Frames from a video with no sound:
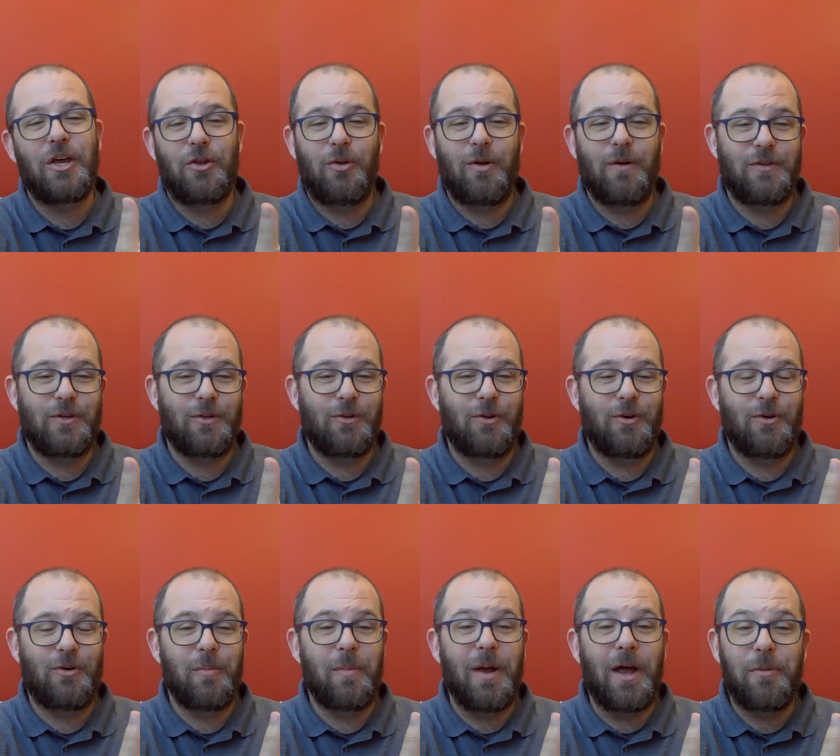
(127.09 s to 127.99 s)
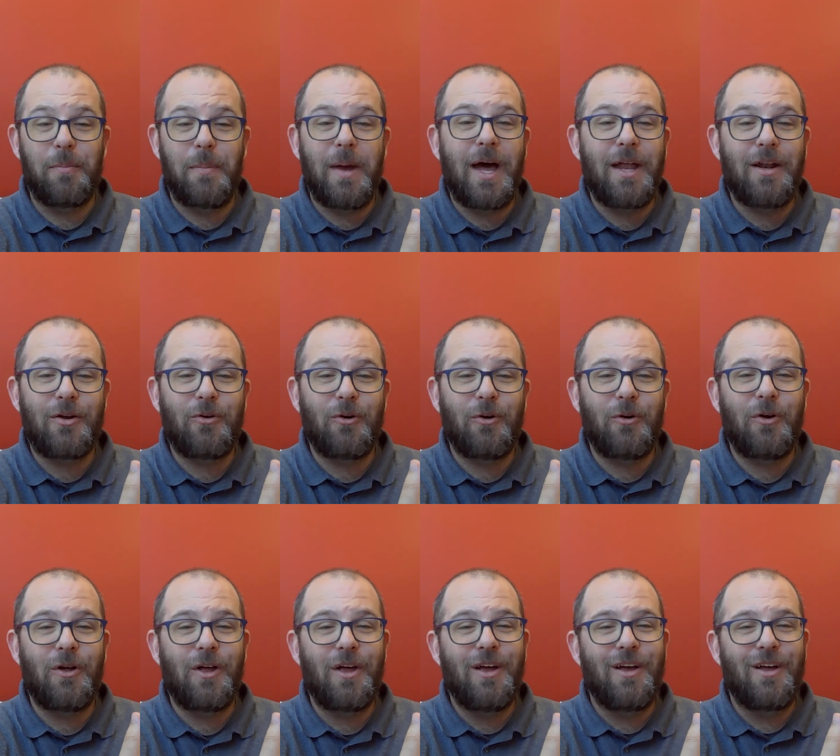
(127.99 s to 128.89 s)
you have to learn the
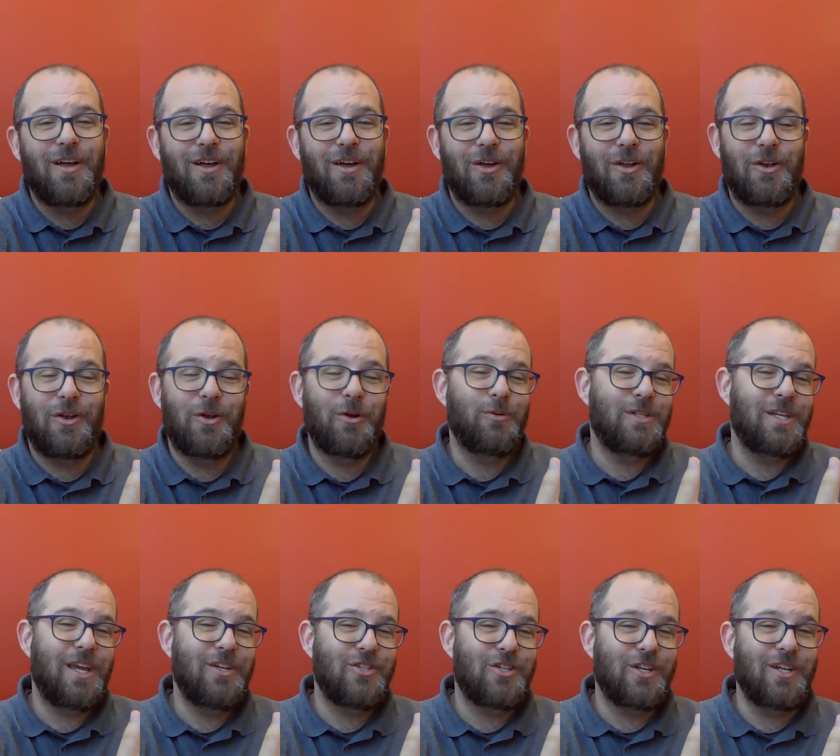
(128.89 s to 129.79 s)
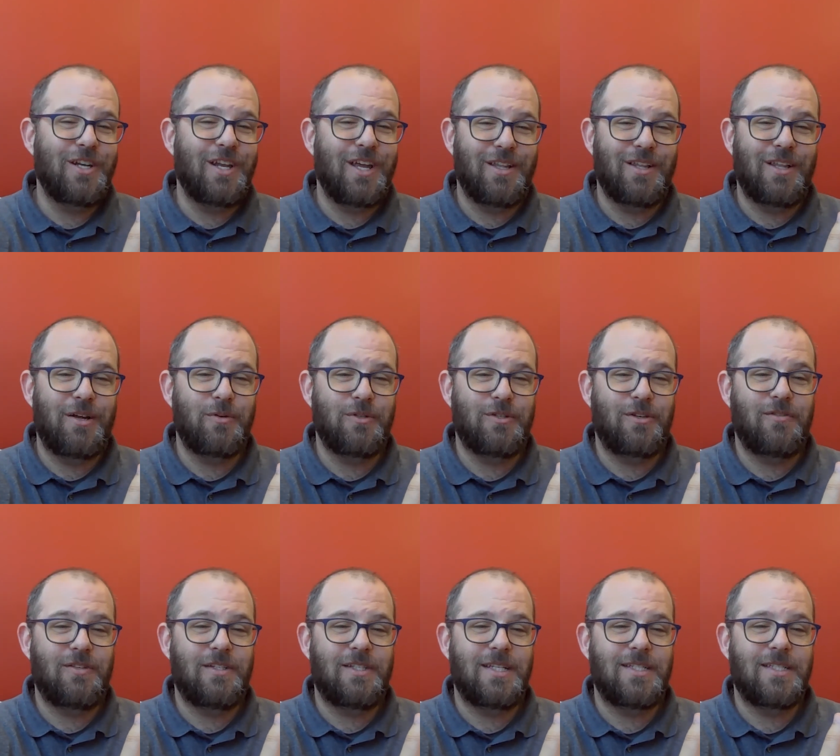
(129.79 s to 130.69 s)
mathematical notation and language of
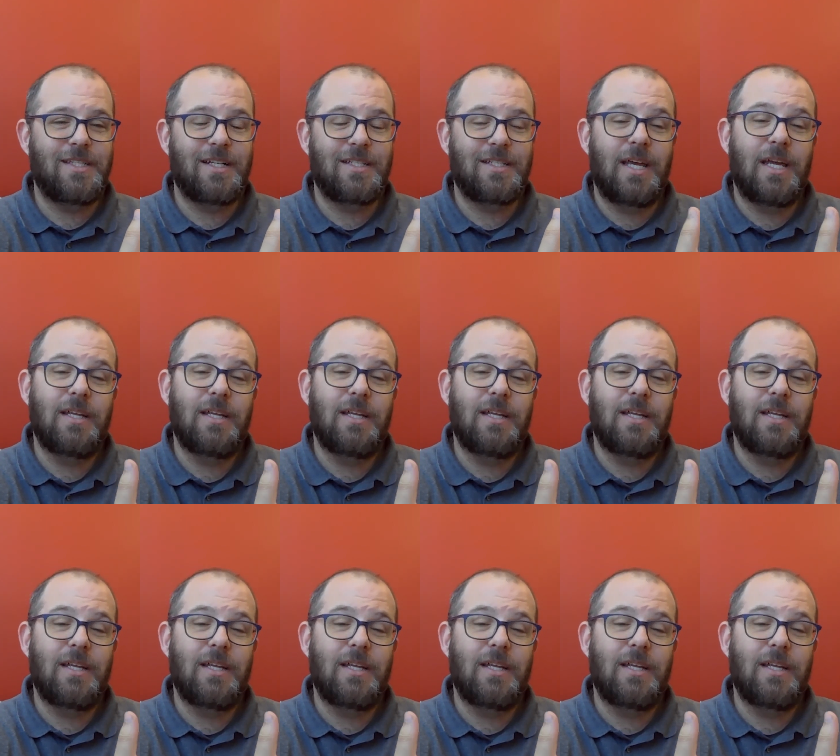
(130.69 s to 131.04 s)
statistics,